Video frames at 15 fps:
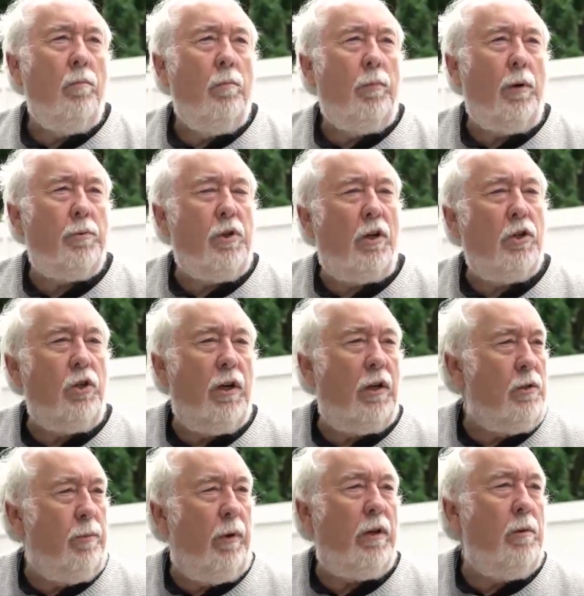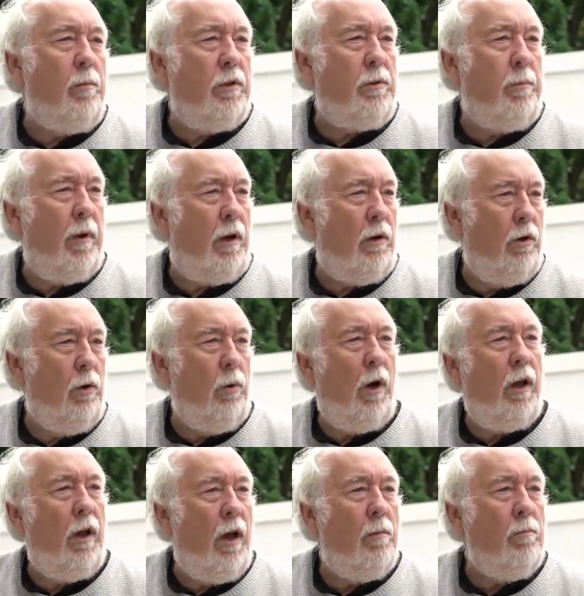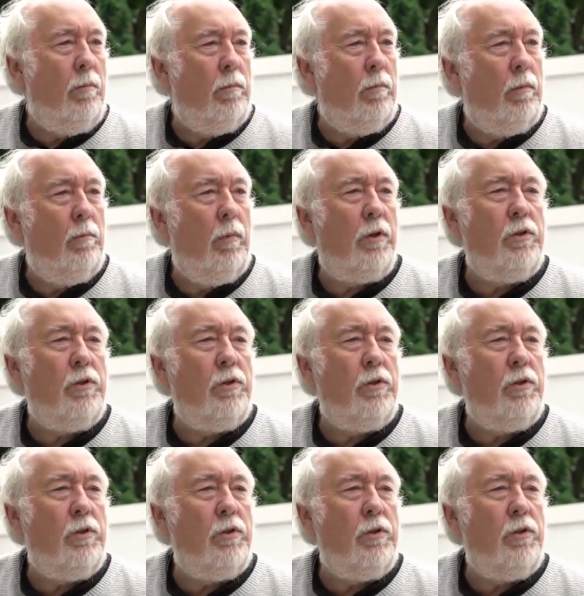Perhaps I should explain a bit about who I am myself.